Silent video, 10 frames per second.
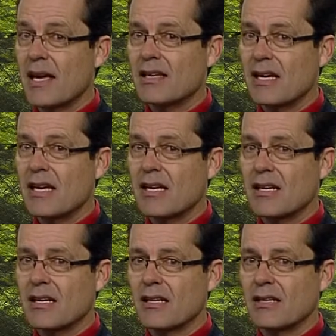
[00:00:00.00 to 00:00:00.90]
man
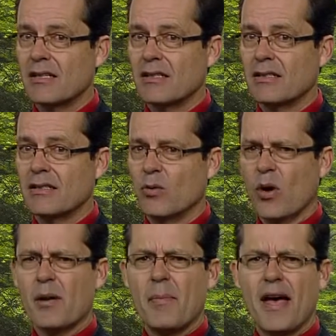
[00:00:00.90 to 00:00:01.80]
king?
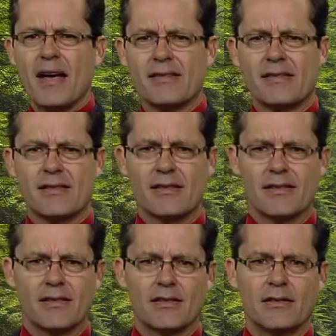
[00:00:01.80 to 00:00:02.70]
What a mess.
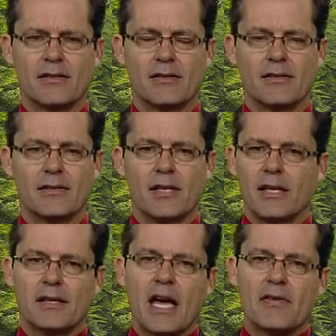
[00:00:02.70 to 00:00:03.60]

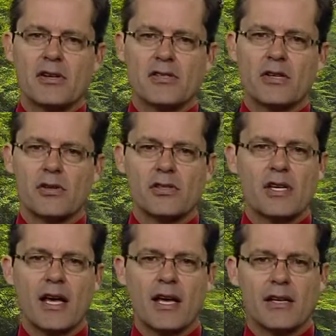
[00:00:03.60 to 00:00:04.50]
David has neither
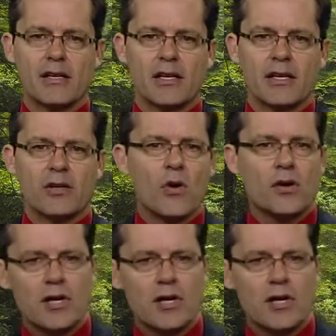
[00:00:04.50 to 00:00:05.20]
said nor